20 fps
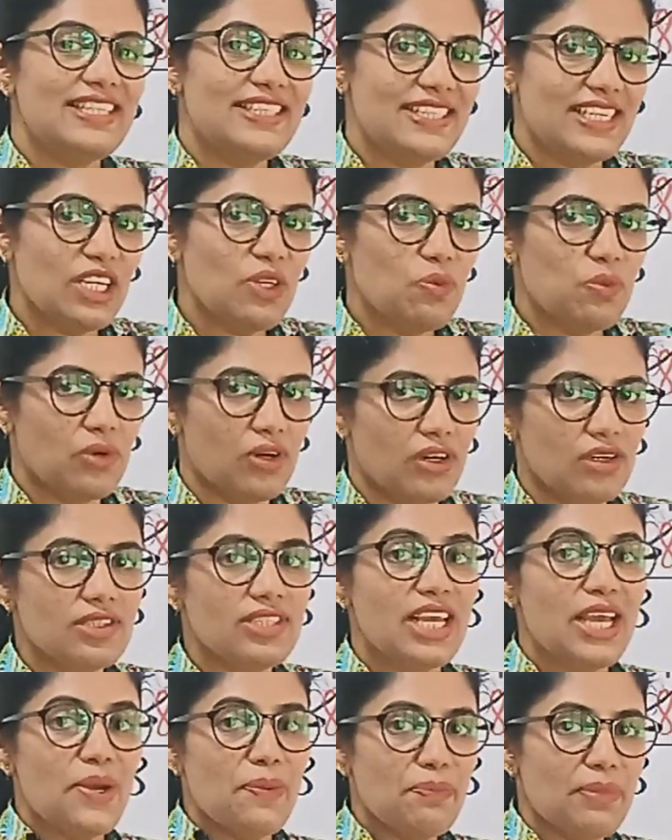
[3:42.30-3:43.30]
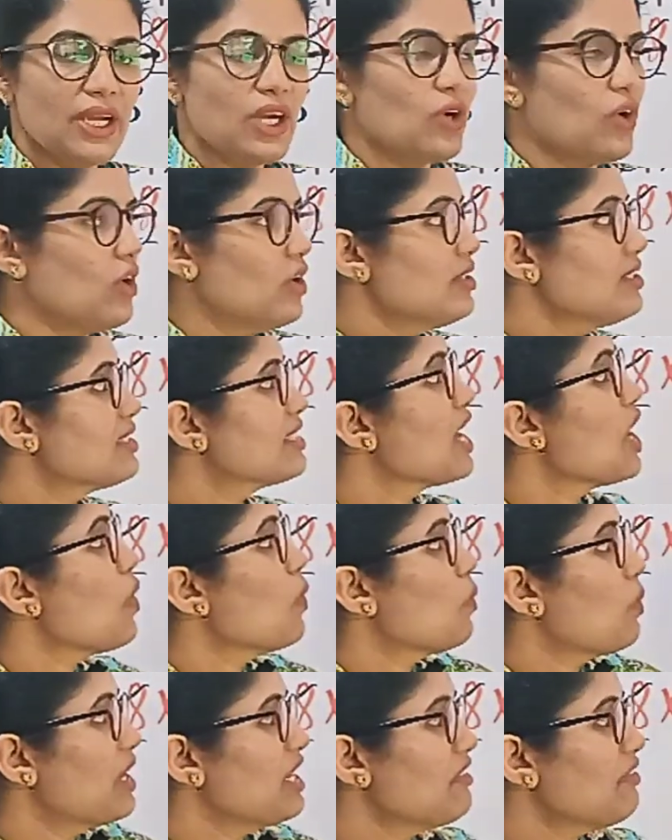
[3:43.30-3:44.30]
this trick was because
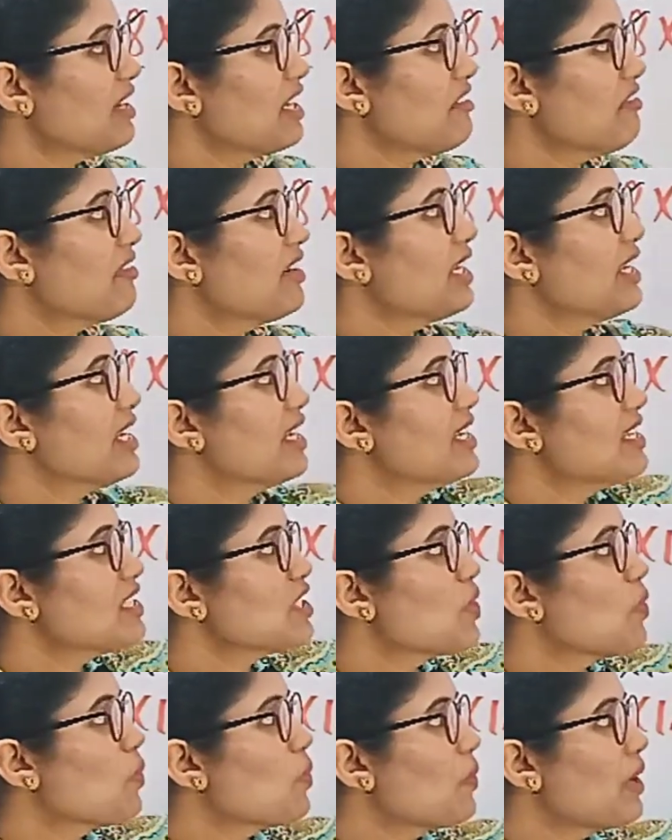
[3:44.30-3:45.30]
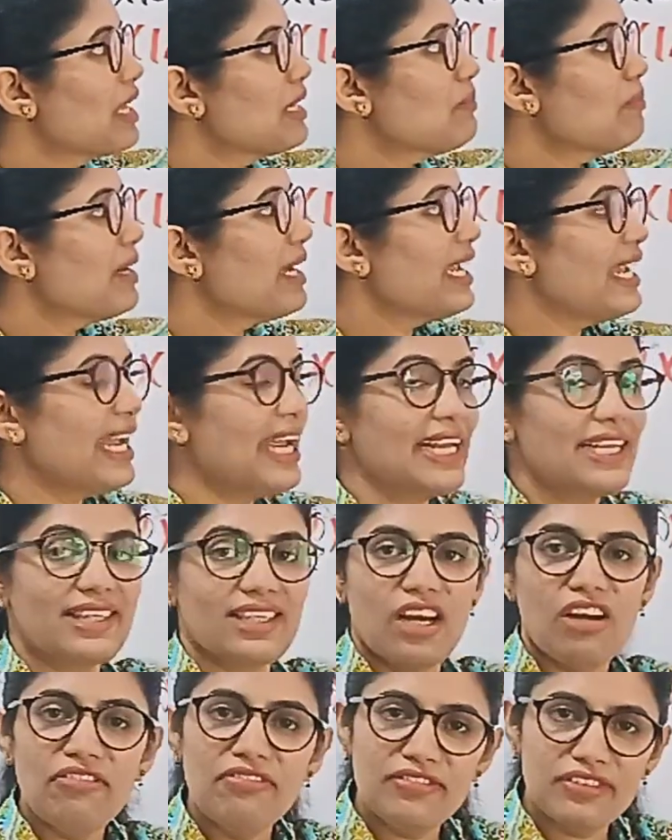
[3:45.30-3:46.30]
125 is 1 by
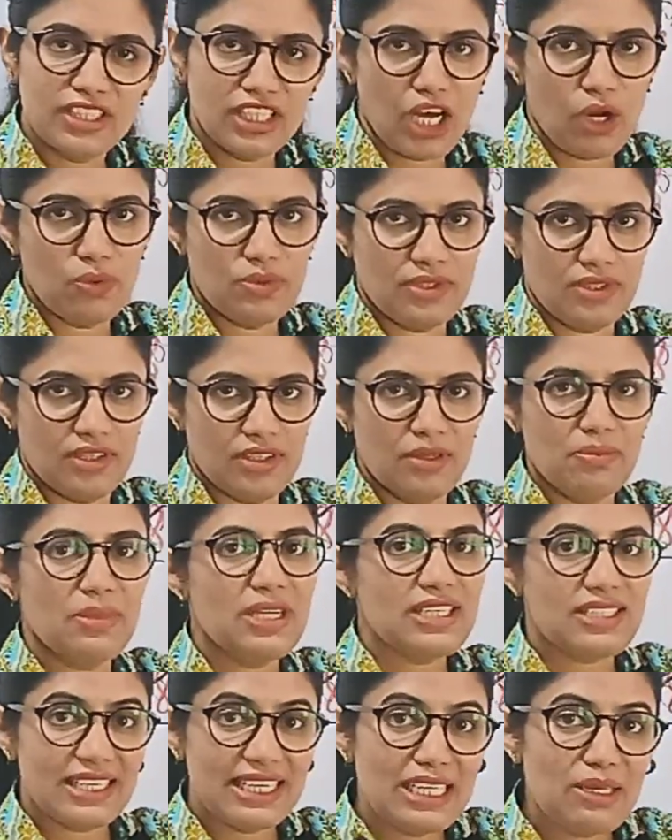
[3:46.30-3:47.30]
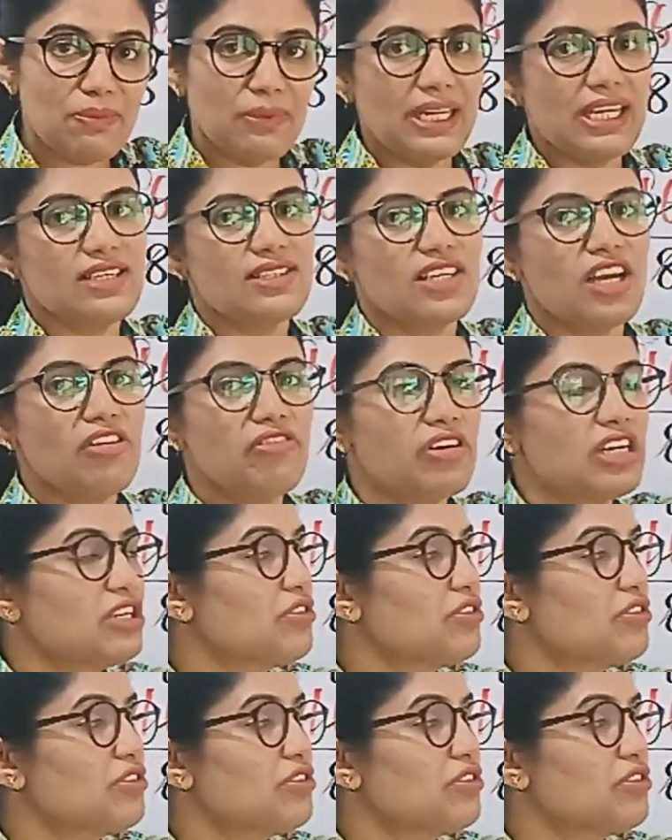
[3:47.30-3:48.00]
8th of 1000. Means in the place of